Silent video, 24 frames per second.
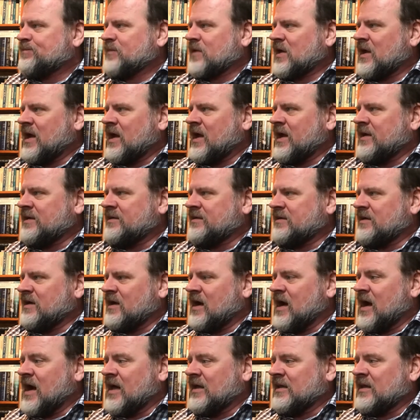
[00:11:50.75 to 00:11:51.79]
And
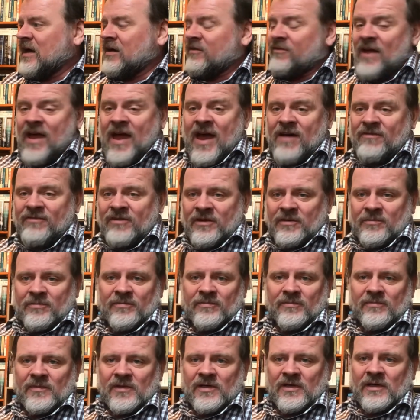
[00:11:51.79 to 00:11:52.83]
I love having them.
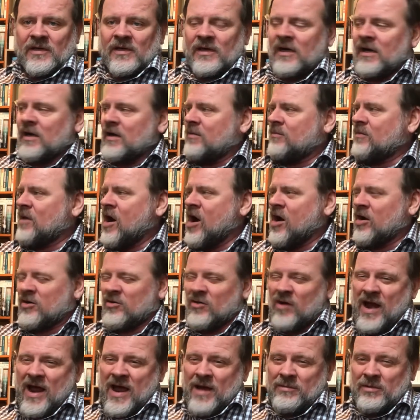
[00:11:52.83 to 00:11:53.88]
I'll
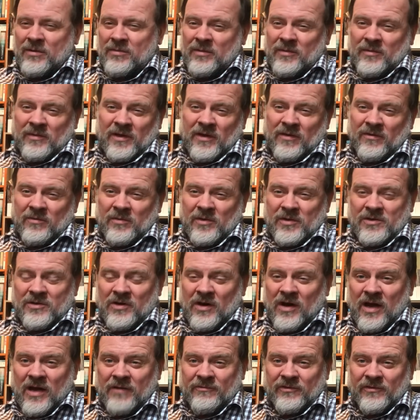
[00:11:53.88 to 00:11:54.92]
grab them and give them a
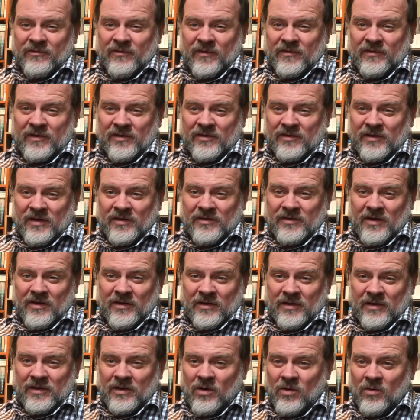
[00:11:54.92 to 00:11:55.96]
try for 50 cents. How
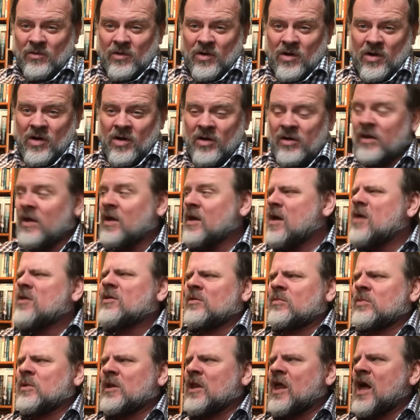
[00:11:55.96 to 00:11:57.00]
can you go wrong? Well,
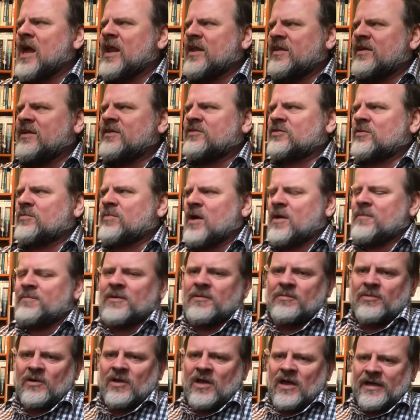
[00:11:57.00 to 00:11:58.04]
but a lot of these are by
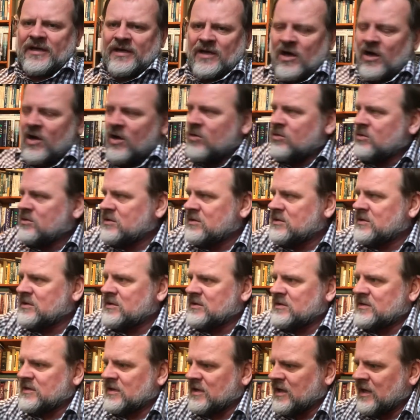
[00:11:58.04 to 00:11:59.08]
people I know,
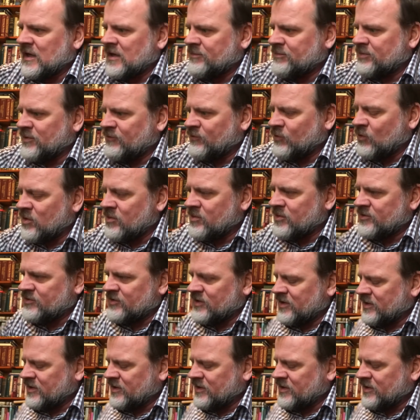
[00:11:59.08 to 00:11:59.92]
performers I